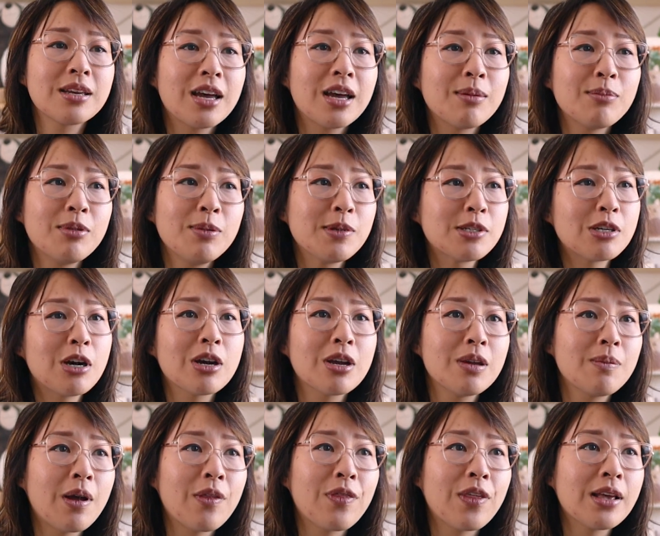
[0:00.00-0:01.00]
I'm going to be
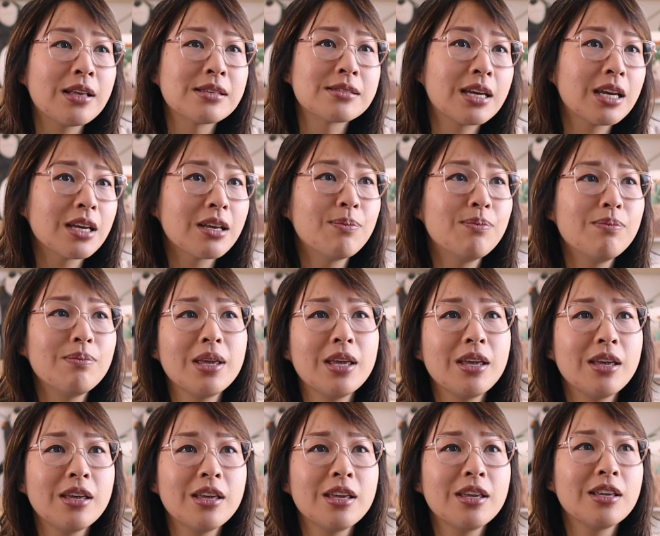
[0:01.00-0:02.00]
talking about things like
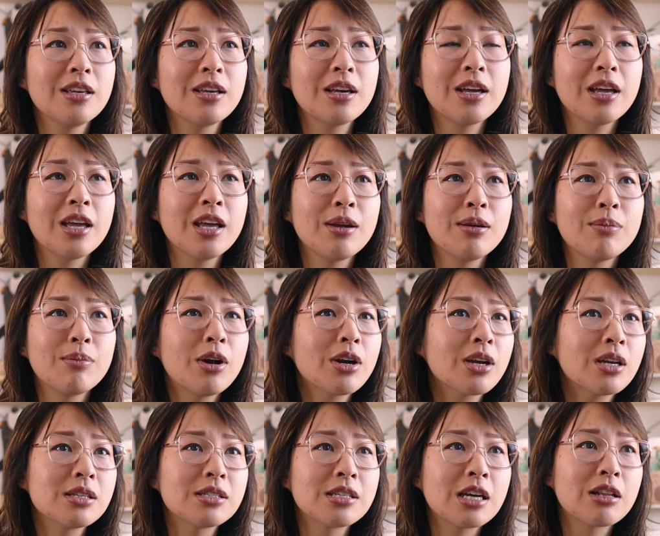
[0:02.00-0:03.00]
being a
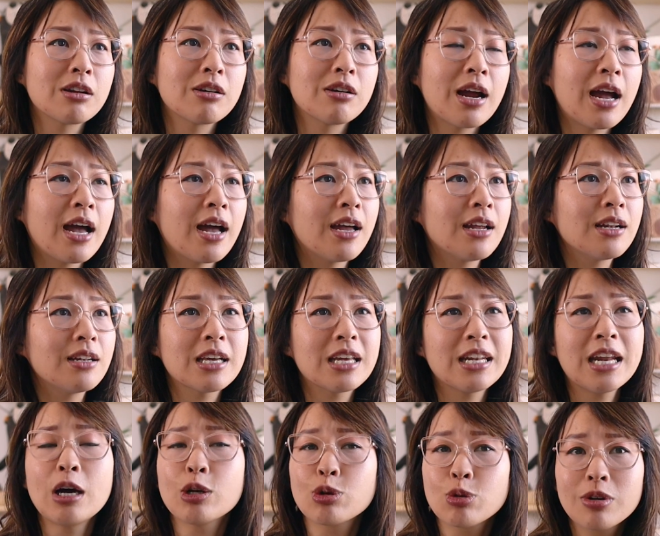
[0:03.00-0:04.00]
market seller at like
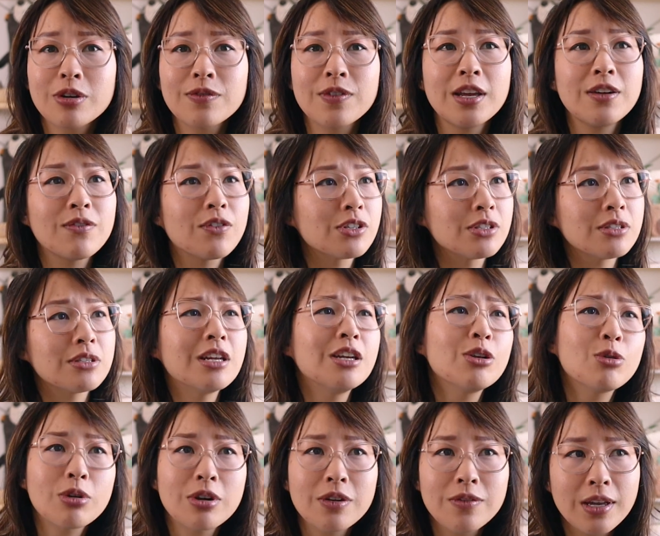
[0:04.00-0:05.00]
an outdoor event versus an
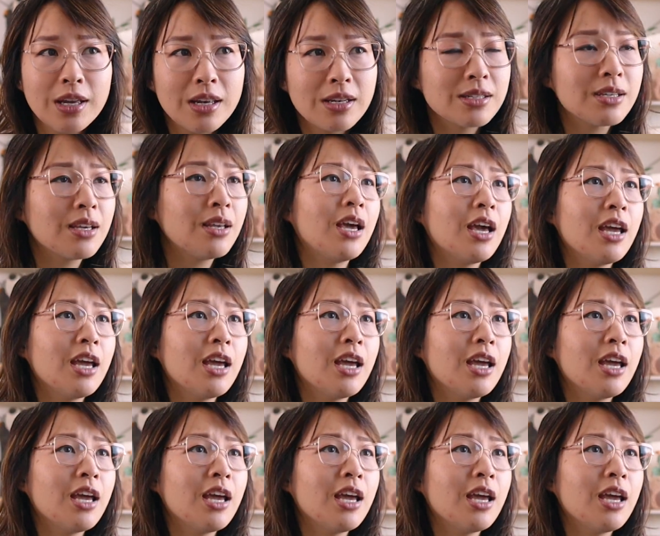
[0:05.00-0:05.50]
indoor event,